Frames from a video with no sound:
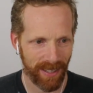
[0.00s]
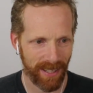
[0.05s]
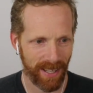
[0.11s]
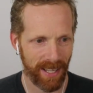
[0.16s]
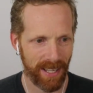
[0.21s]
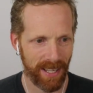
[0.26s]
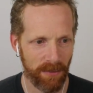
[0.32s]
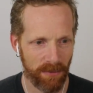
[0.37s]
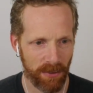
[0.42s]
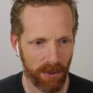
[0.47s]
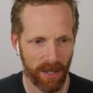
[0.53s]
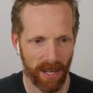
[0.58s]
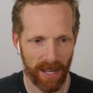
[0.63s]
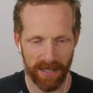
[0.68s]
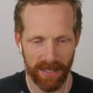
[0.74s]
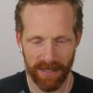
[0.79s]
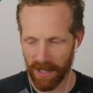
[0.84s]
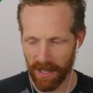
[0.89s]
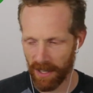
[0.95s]
And if you
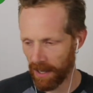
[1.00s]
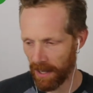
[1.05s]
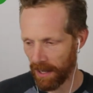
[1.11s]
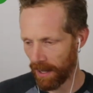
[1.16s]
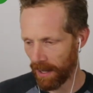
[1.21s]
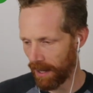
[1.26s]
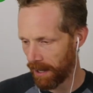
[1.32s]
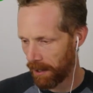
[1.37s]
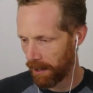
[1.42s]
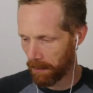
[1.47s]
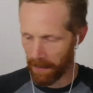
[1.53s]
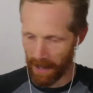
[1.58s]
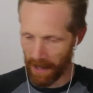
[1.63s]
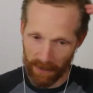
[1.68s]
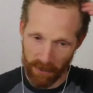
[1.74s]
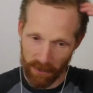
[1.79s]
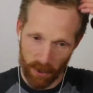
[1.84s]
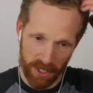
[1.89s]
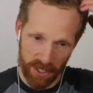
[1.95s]
guys um,
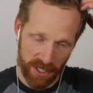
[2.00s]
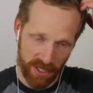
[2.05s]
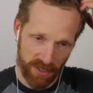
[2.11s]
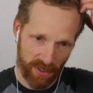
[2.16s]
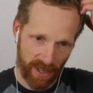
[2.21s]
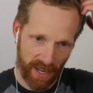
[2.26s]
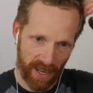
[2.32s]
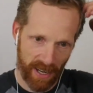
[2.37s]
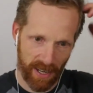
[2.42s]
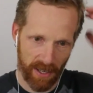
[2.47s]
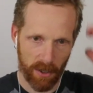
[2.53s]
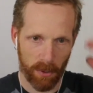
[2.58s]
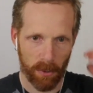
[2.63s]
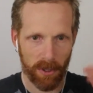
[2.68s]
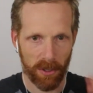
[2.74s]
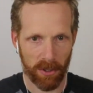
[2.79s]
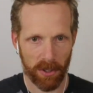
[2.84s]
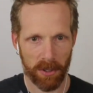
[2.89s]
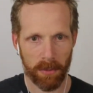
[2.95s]
have questions for Anne or want
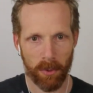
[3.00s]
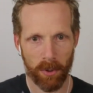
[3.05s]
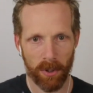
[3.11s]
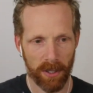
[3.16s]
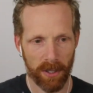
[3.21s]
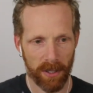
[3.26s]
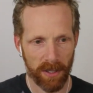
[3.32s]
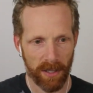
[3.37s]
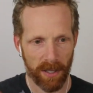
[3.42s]
to learn more,